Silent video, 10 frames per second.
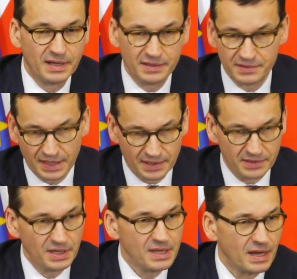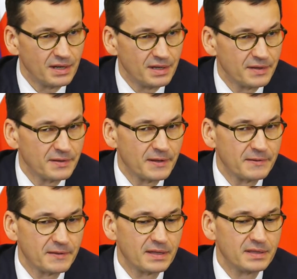and then Italy,
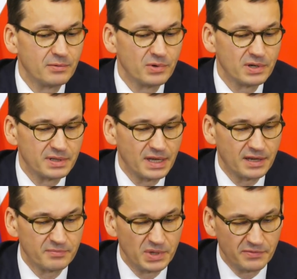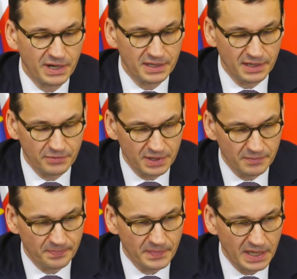and they have been fighting
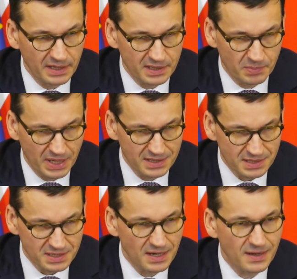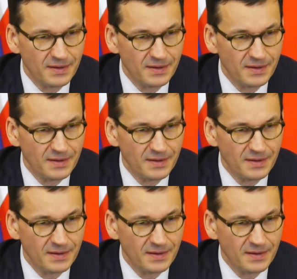in many other places.